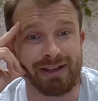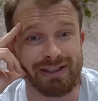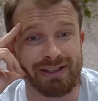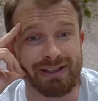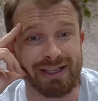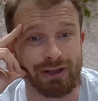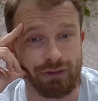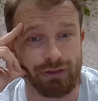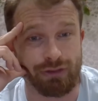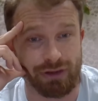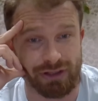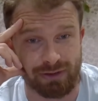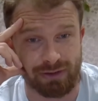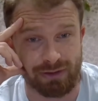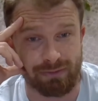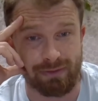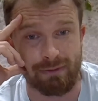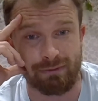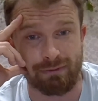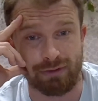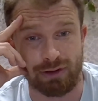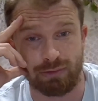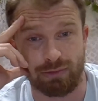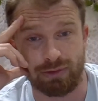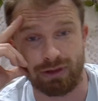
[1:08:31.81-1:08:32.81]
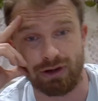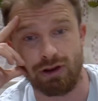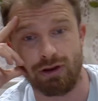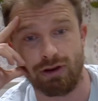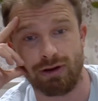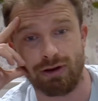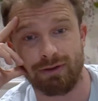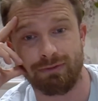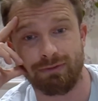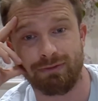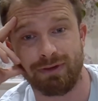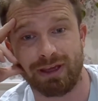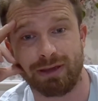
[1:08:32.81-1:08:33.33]
To increase our revenue, we can
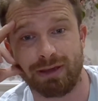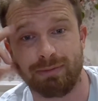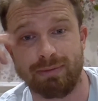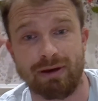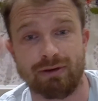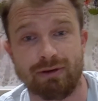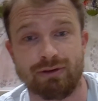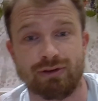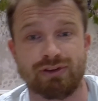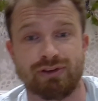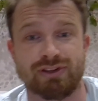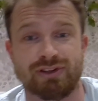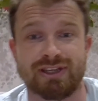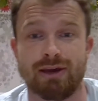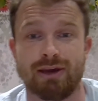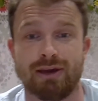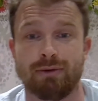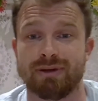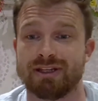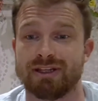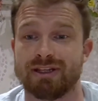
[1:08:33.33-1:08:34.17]
only think about UCL.